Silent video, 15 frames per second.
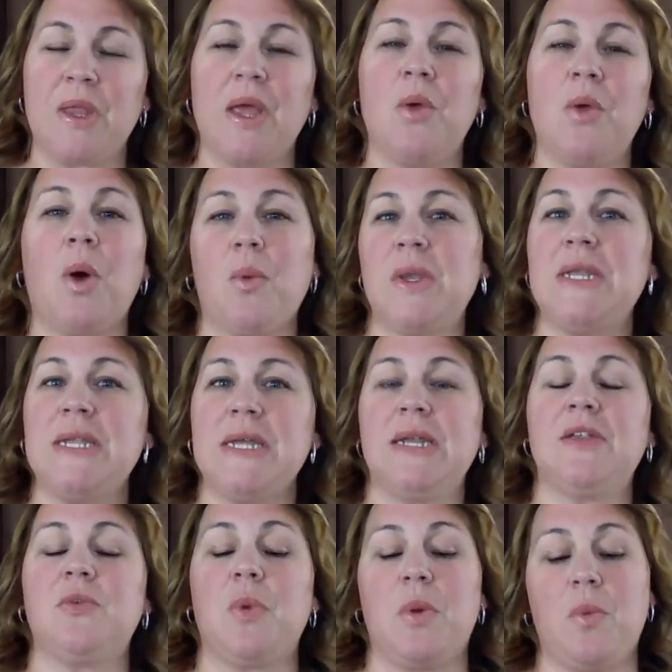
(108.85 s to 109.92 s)
And what we did
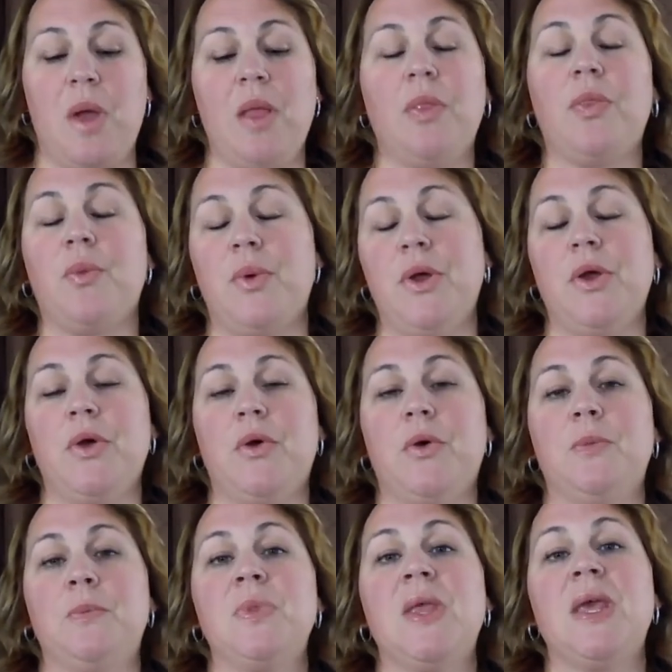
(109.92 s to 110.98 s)
is we went
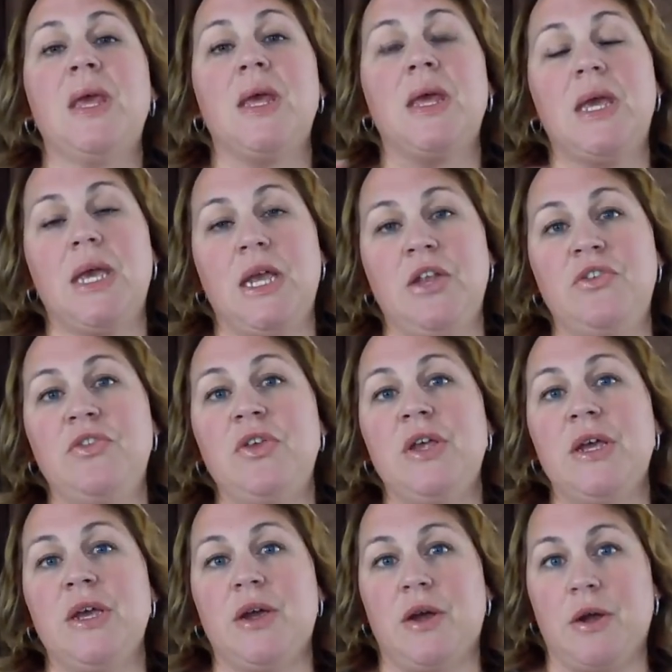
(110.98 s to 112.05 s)
through each
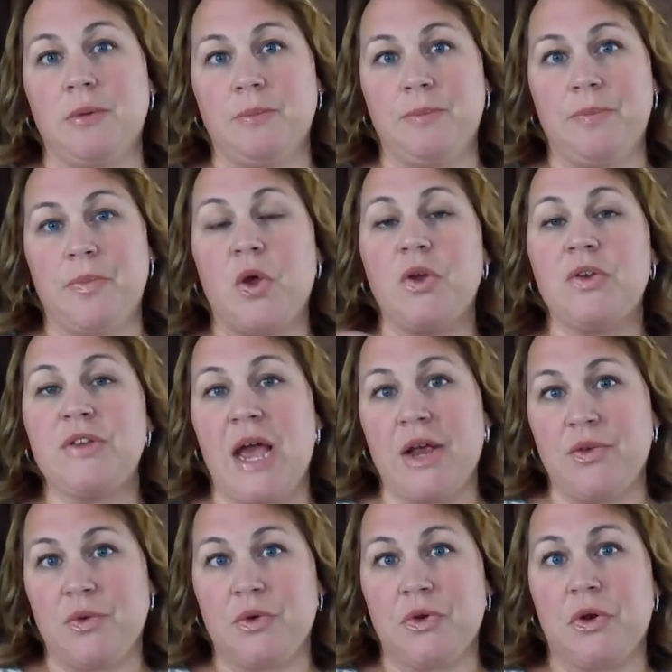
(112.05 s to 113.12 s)
year her
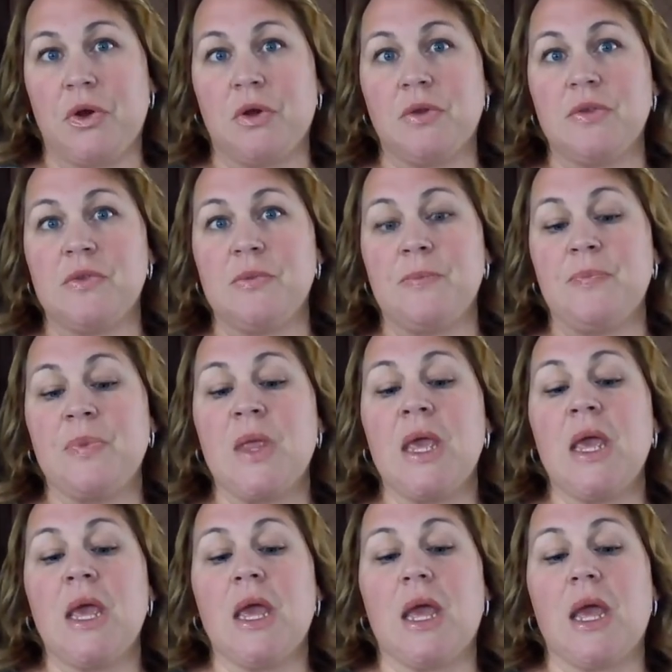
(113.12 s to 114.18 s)
tax returns.
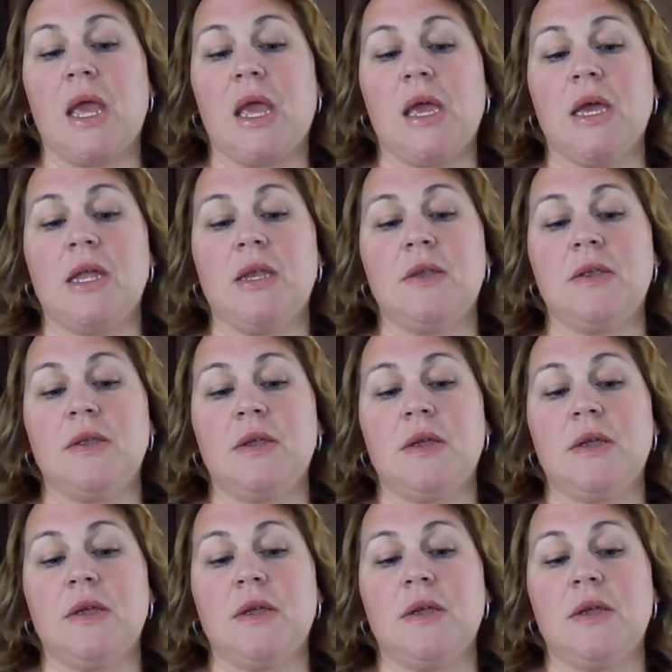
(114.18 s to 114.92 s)
And